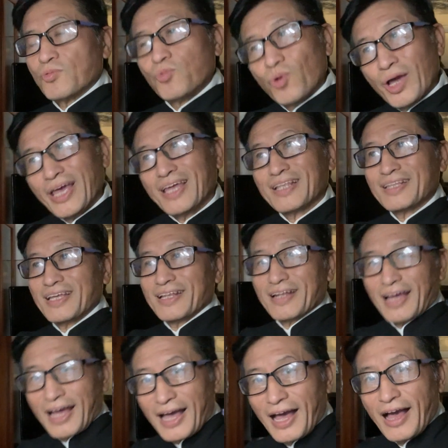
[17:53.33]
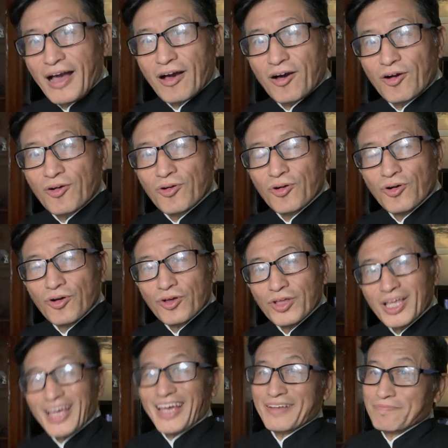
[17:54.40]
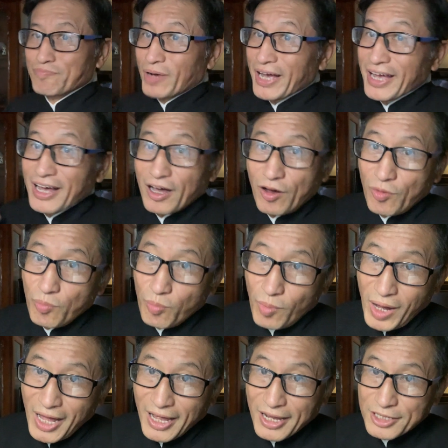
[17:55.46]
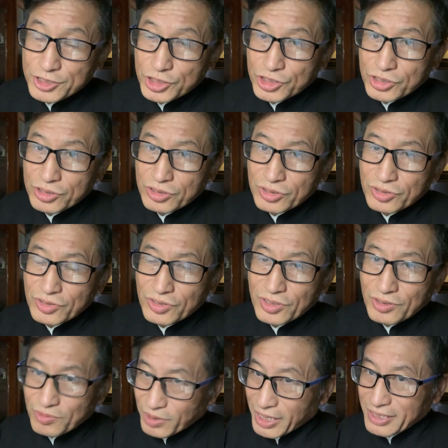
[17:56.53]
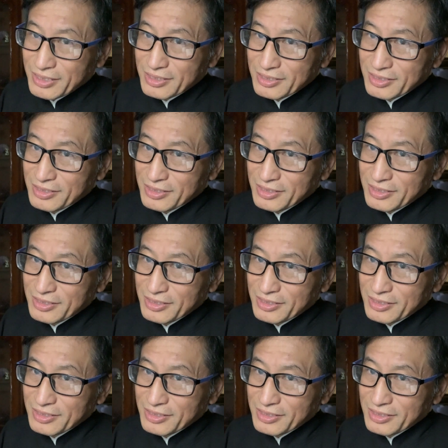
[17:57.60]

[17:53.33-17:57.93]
When and how and by how much, right?